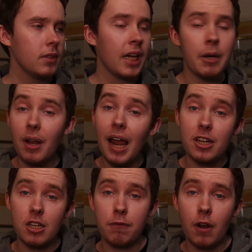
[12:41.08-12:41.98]
And it will
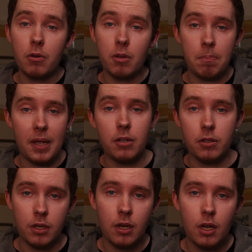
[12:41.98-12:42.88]
actually follow the
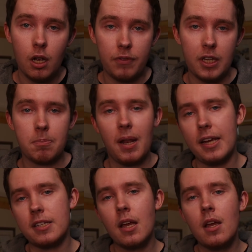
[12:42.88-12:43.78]
build of this
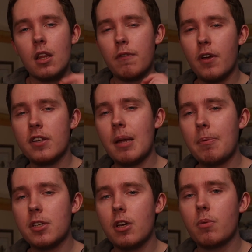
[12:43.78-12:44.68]
place. The first
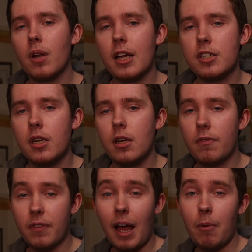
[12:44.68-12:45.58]
episode will
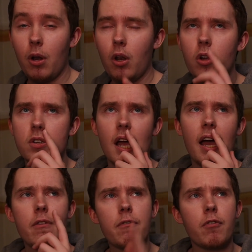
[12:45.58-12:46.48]
launch
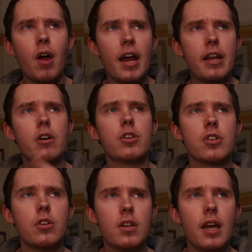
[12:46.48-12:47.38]
either Friday or
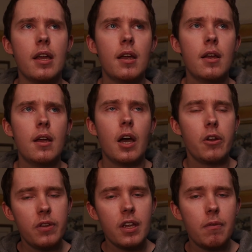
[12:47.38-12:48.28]
Sunday. I
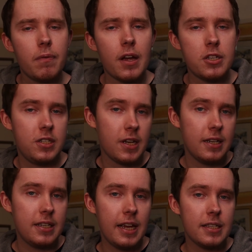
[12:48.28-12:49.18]
don't think I've actually set a
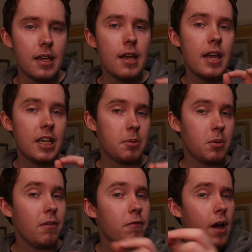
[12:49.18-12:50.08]
date. It's
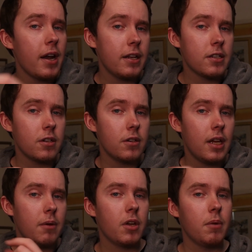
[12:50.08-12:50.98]
between Friday and
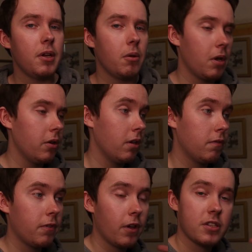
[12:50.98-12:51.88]
Sunday. We're going to be uploading the
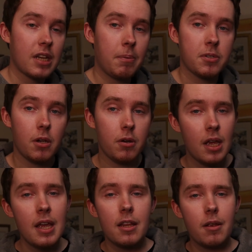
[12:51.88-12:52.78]
first episode.
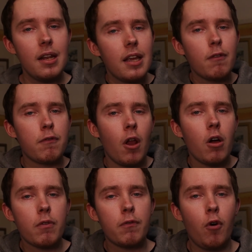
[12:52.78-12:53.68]
They're in like a
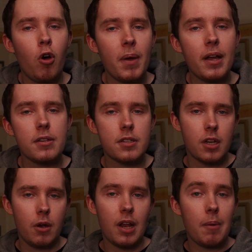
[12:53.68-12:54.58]
vlog format,
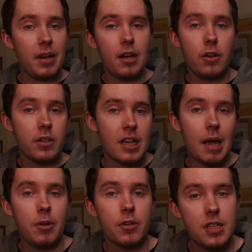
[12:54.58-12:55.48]
so that'll be another
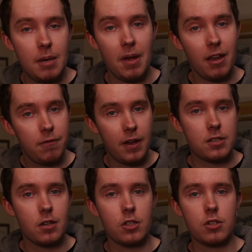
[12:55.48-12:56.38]
time you'll see my
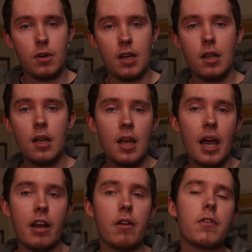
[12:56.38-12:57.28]
face on screen.
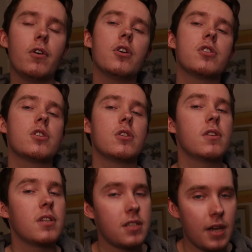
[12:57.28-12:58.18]
And then, of course, as soon
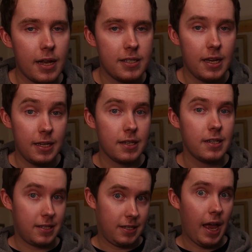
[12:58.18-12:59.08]
as the set is
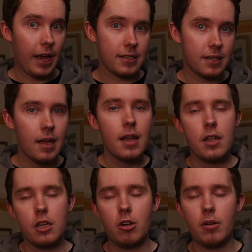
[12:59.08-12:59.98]
set,
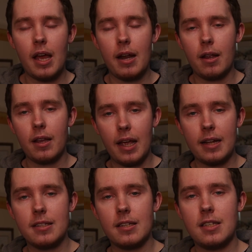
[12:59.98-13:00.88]
you'll then
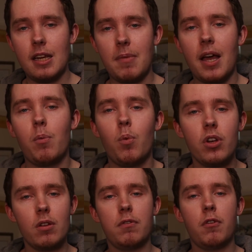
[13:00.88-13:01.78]
get to see my
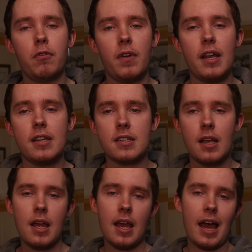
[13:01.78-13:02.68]
wonderful face
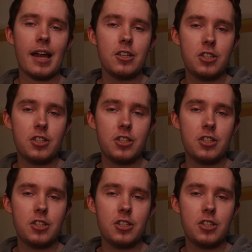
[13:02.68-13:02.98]
and